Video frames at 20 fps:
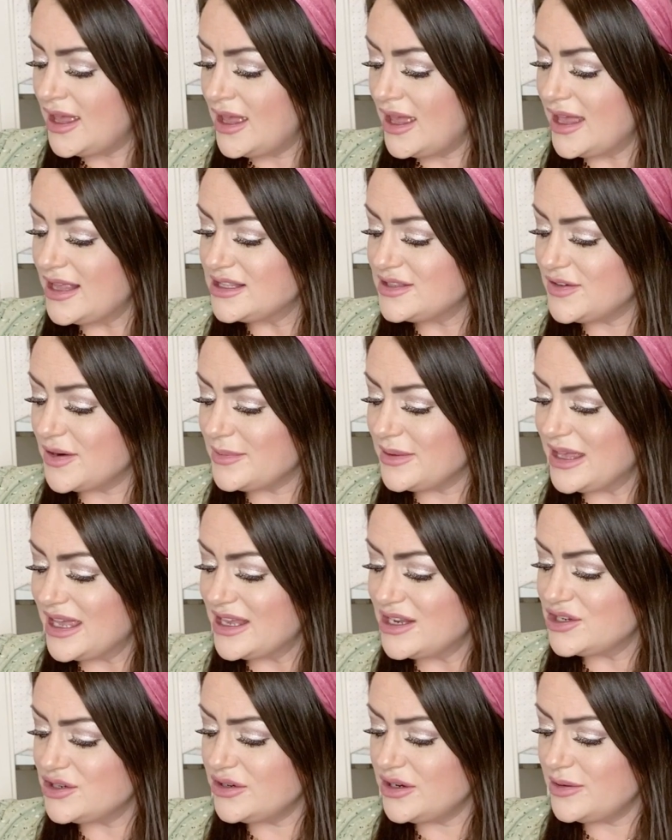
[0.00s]
It's from
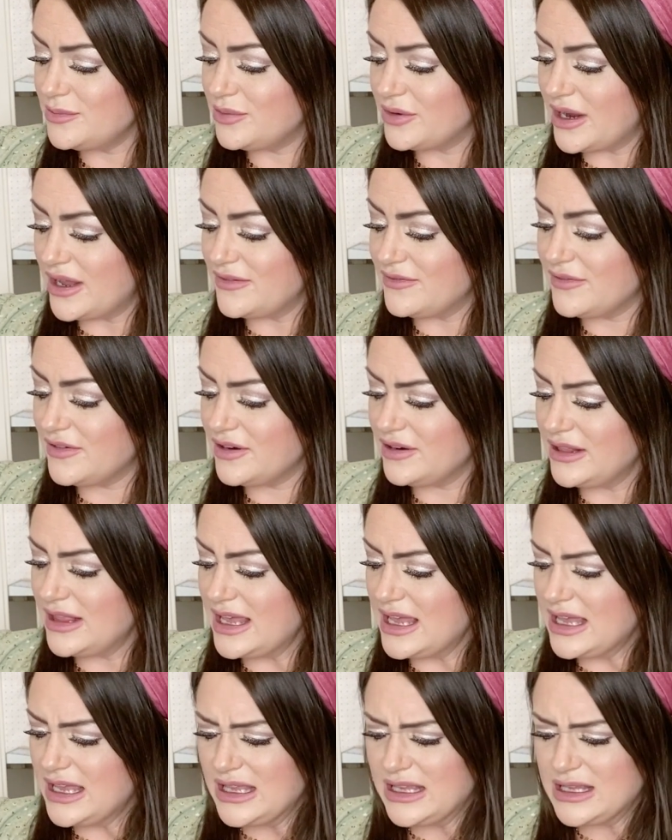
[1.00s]
Kindred
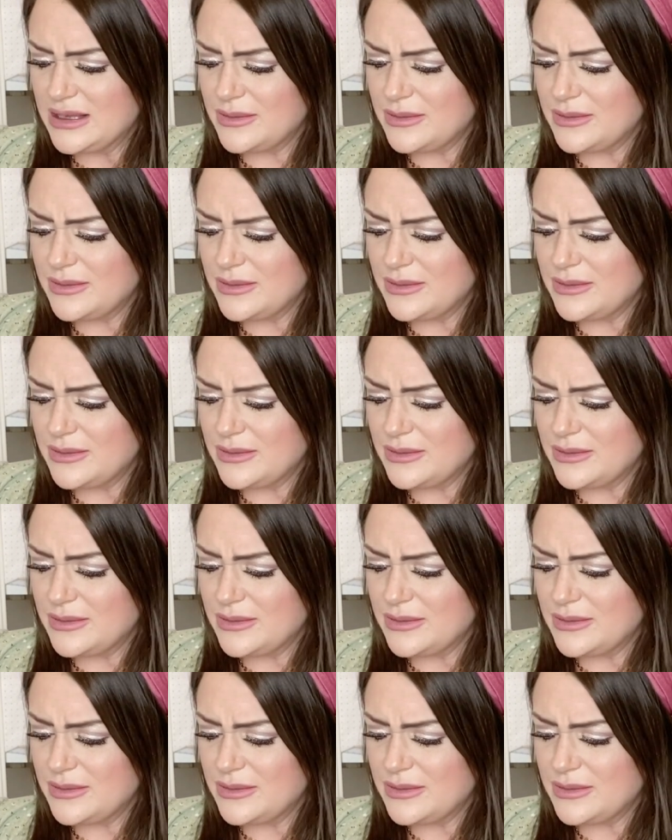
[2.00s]
Bravely,